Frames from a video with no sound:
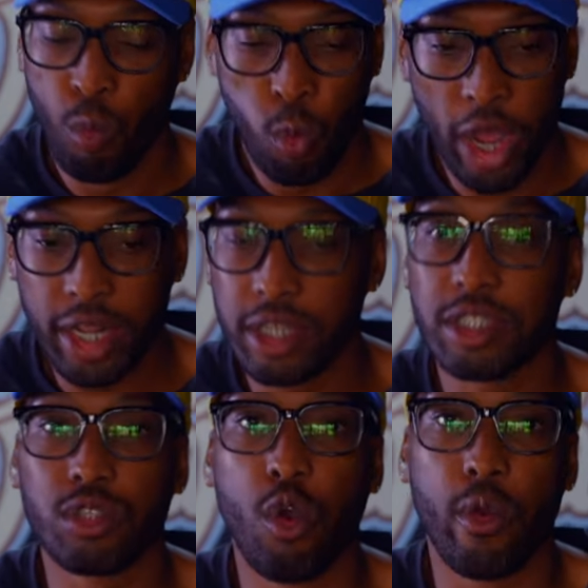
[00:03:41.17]
What a
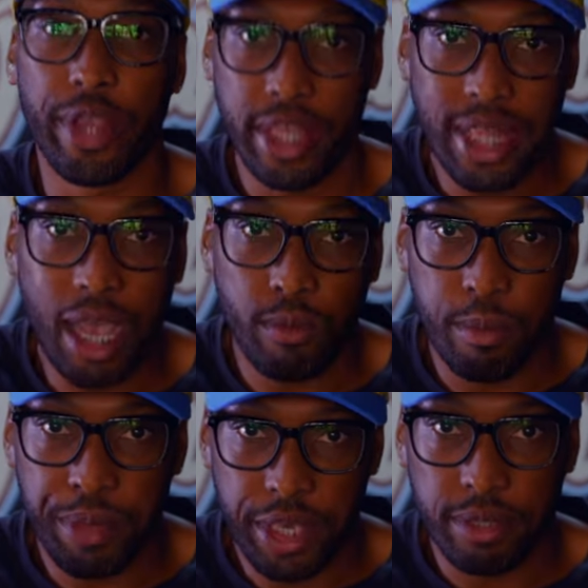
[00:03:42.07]
story that
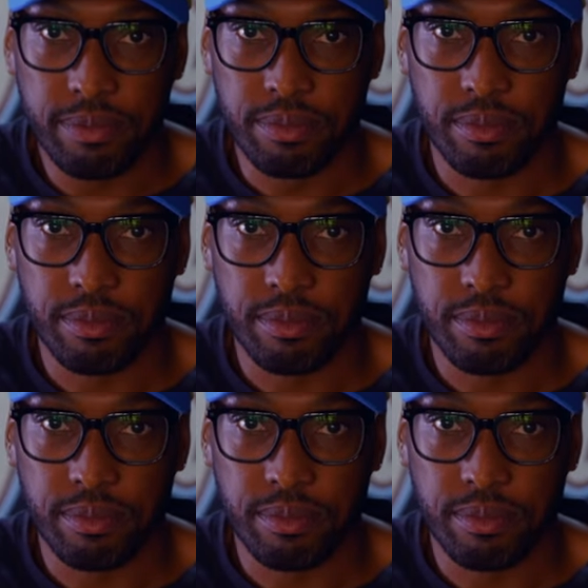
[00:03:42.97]
would be.